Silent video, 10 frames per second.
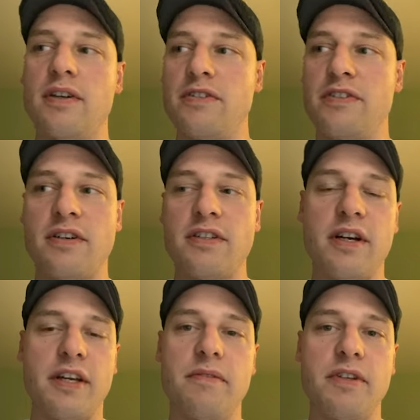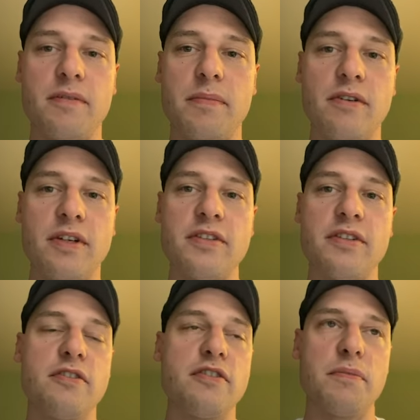start talking with your opponents.
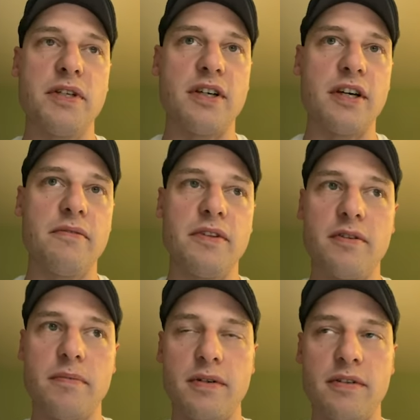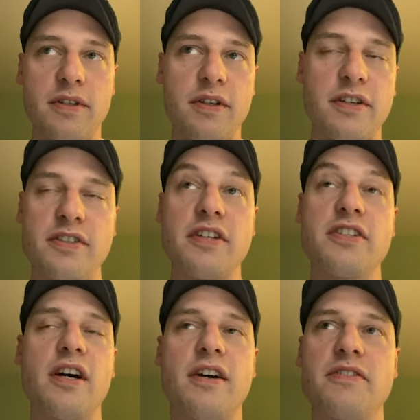You should be talking with your opponent,
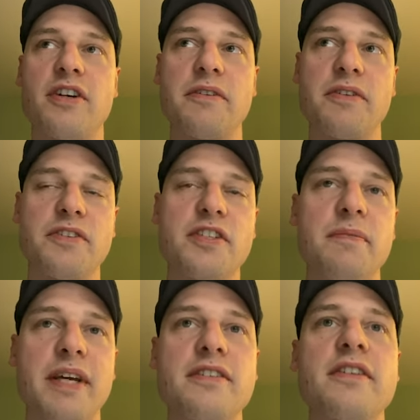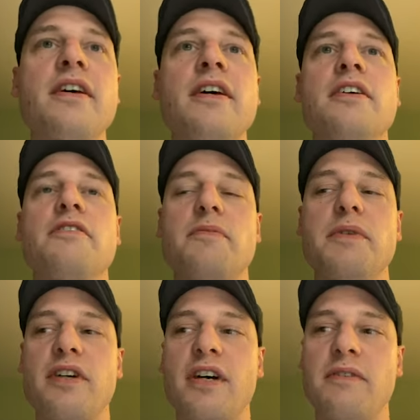talking with your teammates. You should be
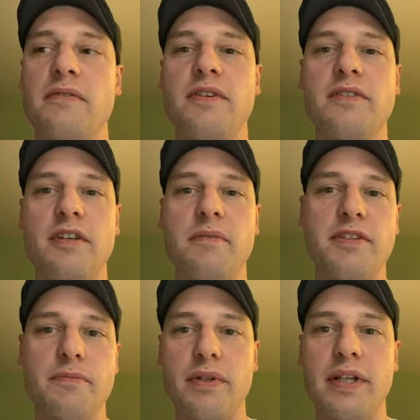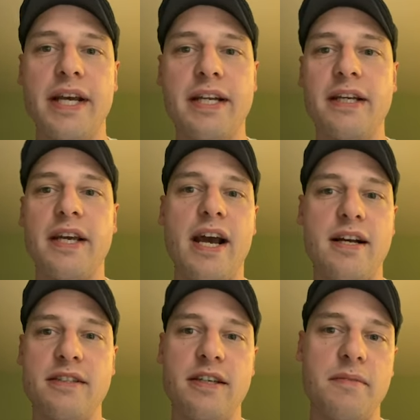talking with your teammates and planning
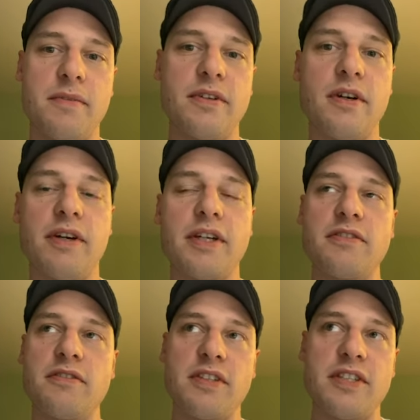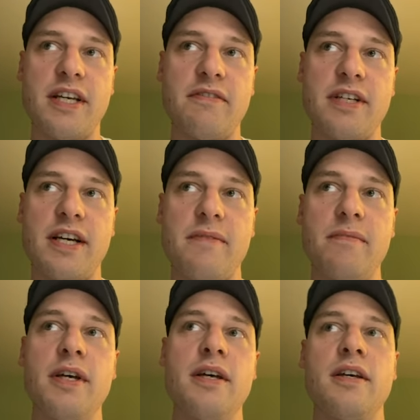as the game is going so you can save time.
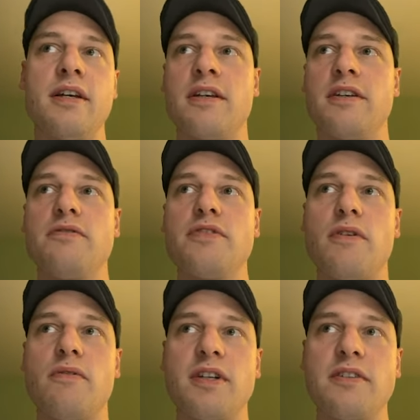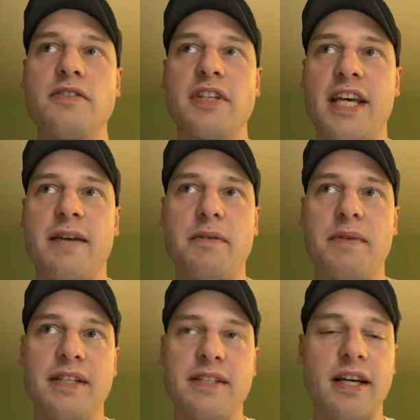You don't want to lose a game to
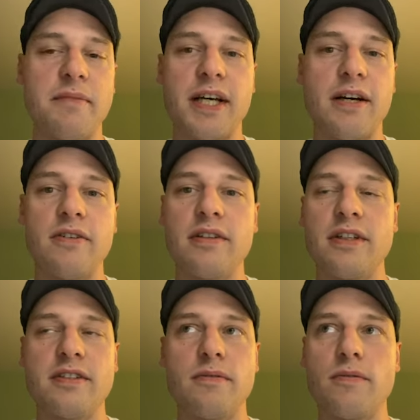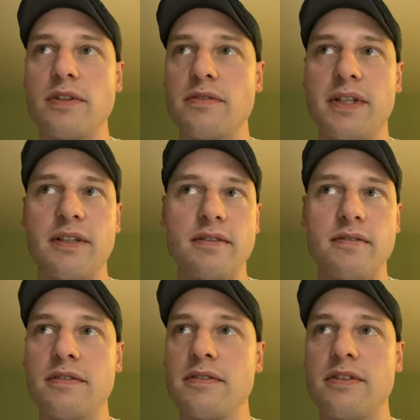being timed out. That's the worst way to
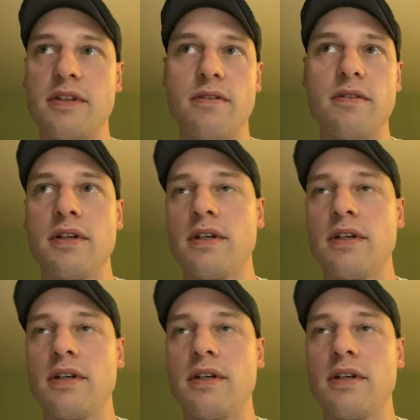lose. So